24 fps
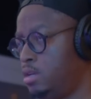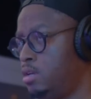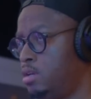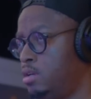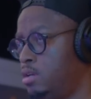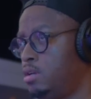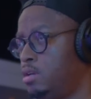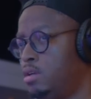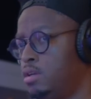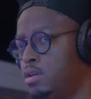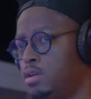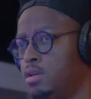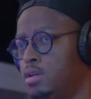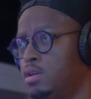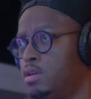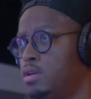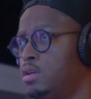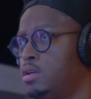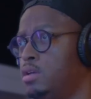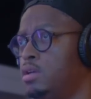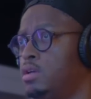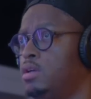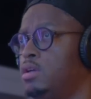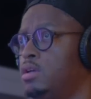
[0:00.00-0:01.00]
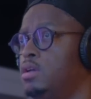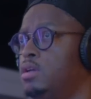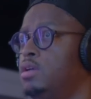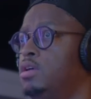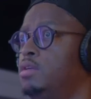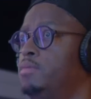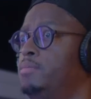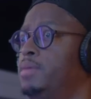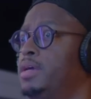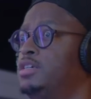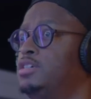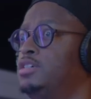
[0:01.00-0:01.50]

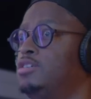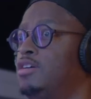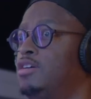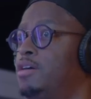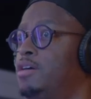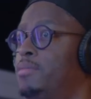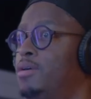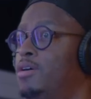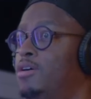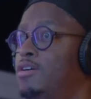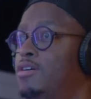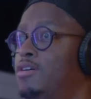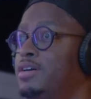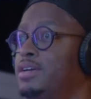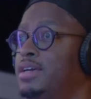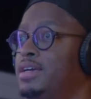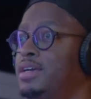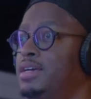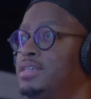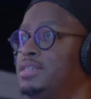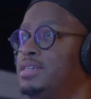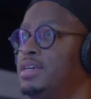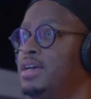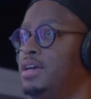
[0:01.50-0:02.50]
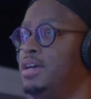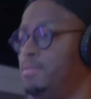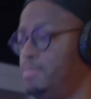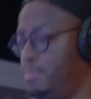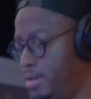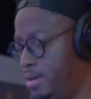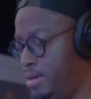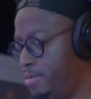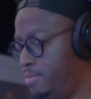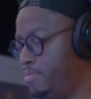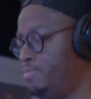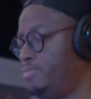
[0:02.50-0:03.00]
Let me make sure I'm on
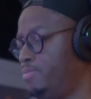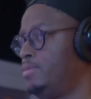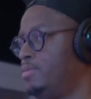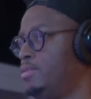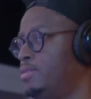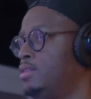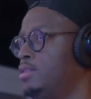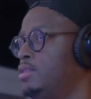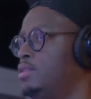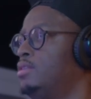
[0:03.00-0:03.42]
Keyscape. Yep.